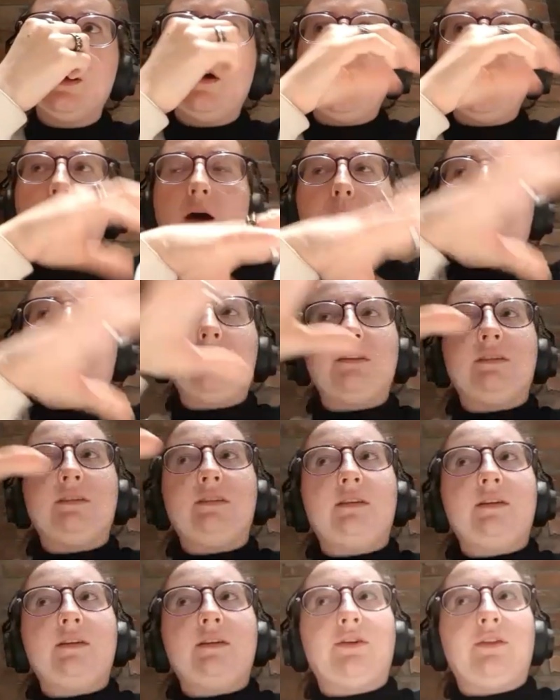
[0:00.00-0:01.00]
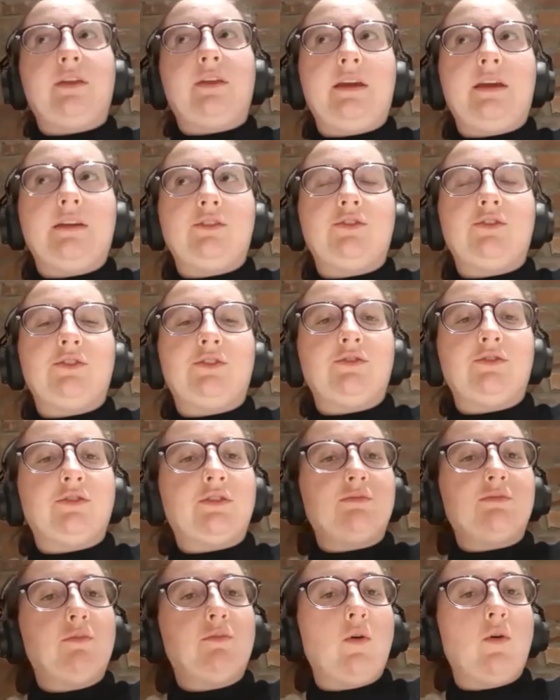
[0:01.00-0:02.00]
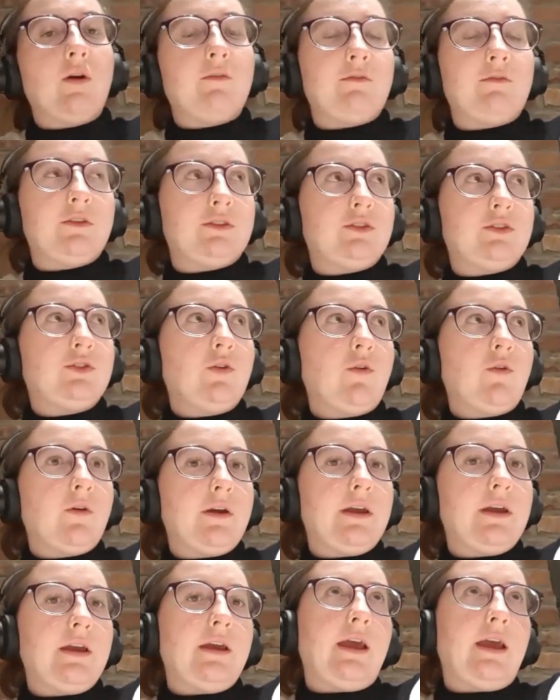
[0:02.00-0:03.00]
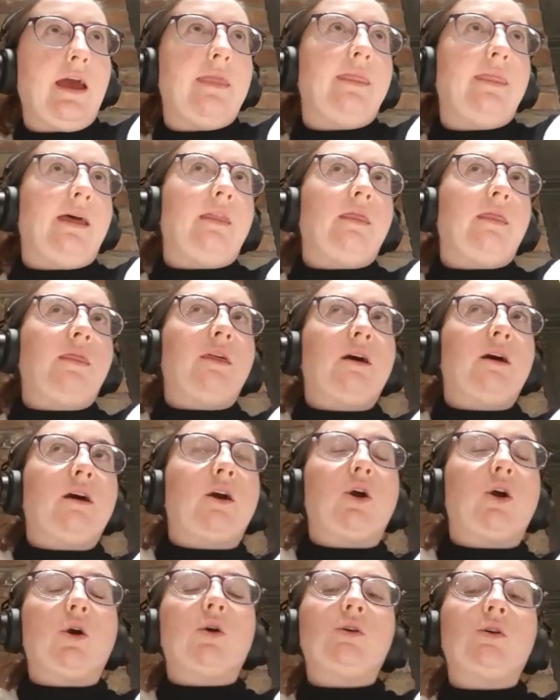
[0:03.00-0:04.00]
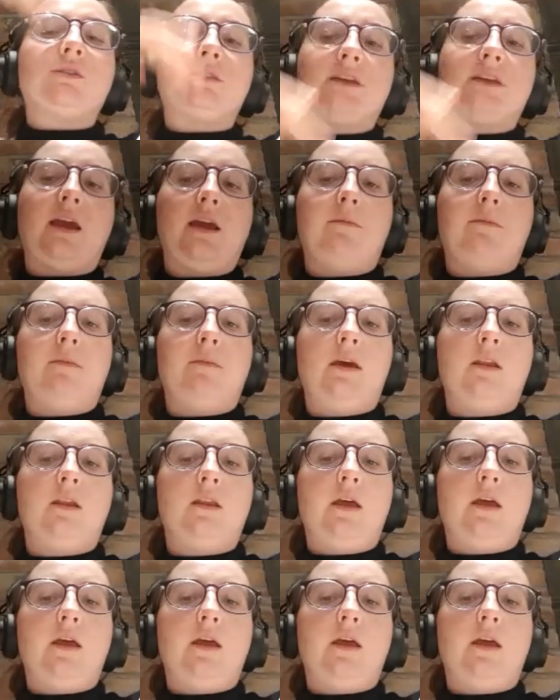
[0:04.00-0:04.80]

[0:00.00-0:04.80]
up until they introduced more of the story, and then the girls came in,